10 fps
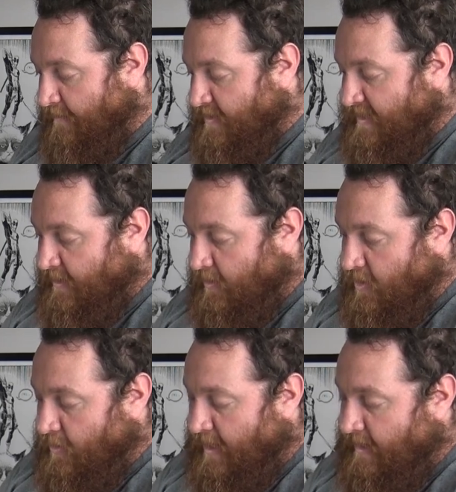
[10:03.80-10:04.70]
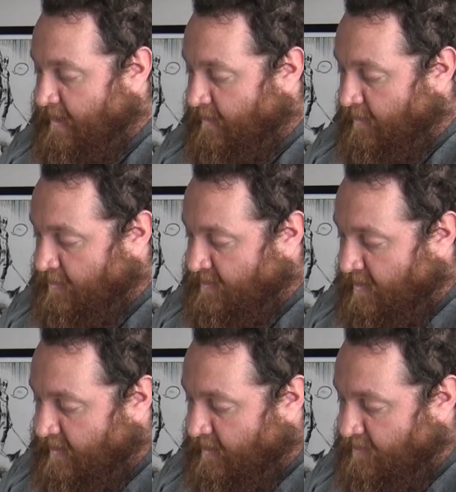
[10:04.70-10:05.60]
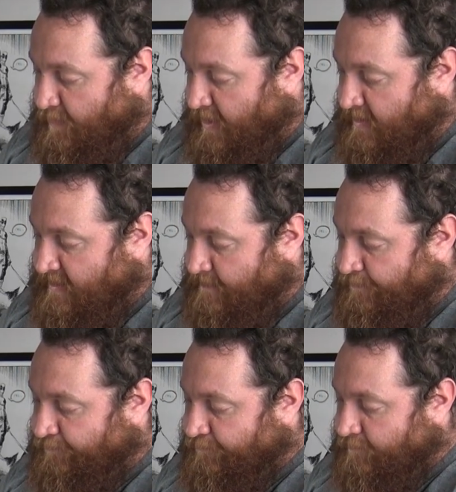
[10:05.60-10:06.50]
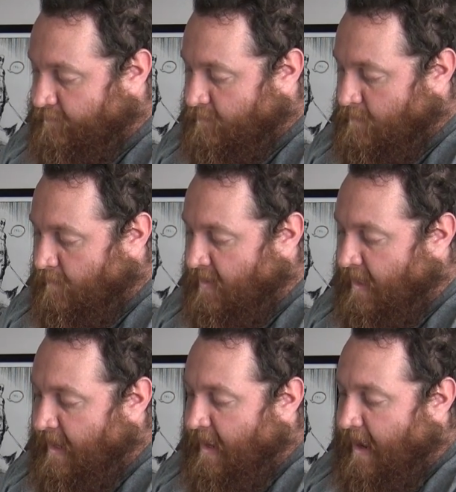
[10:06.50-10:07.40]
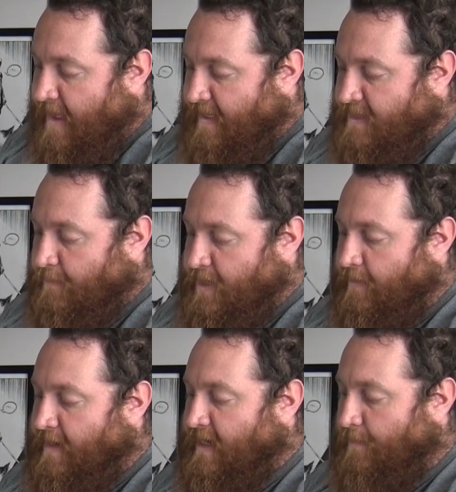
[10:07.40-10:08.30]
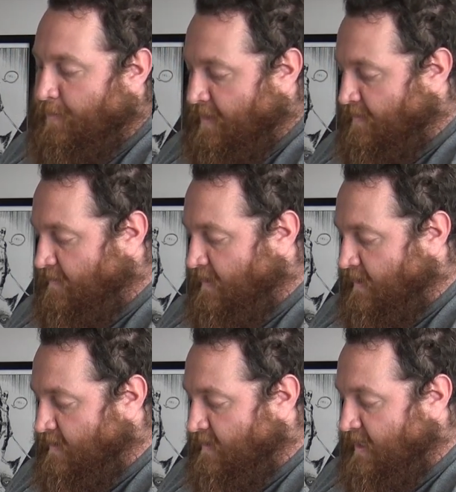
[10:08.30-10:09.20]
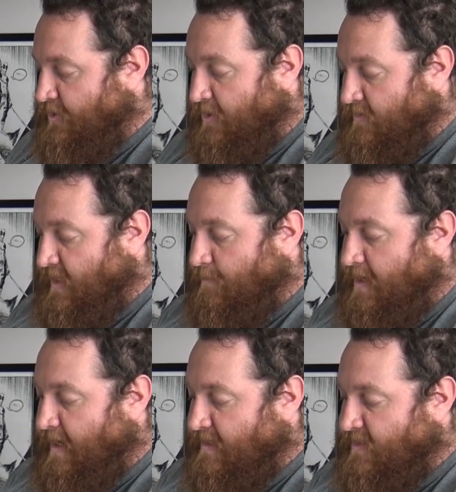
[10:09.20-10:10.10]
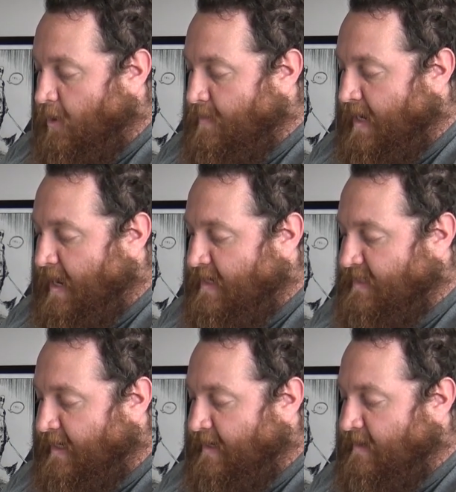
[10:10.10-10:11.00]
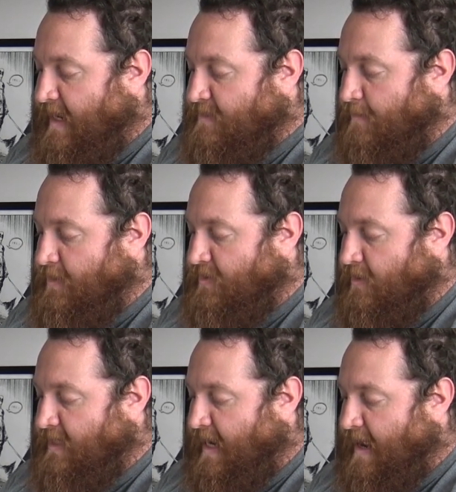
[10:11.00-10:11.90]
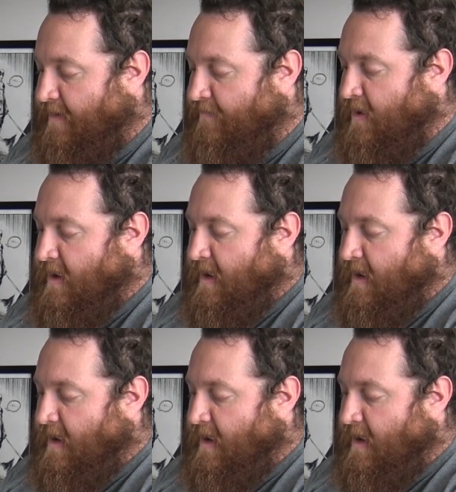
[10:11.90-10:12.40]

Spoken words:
and every single unit in those books. And that's when you end up with the issues. And when you get so many eyes on it, that's when you start to have